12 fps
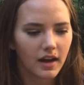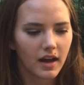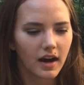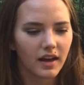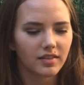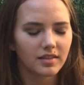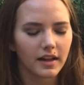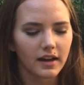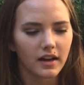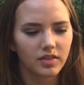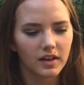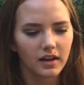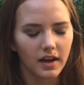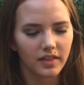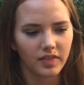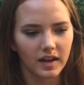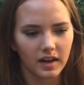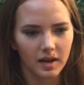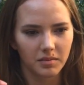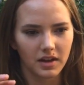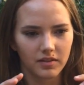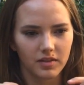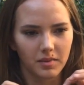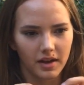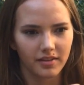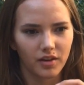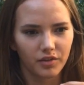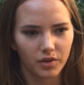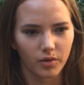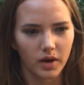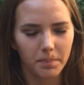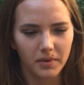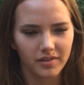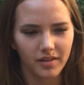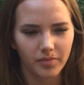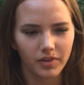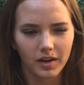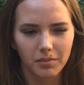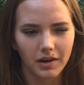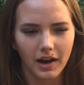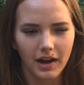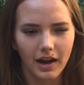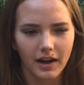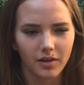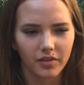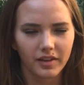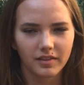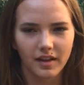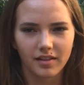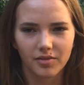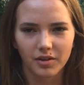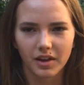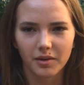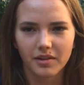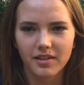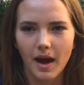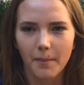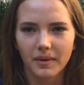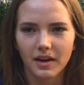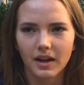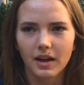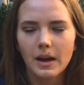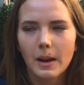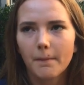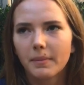And I think I'm giving myself grip or something, but I don't think that's really what's happening.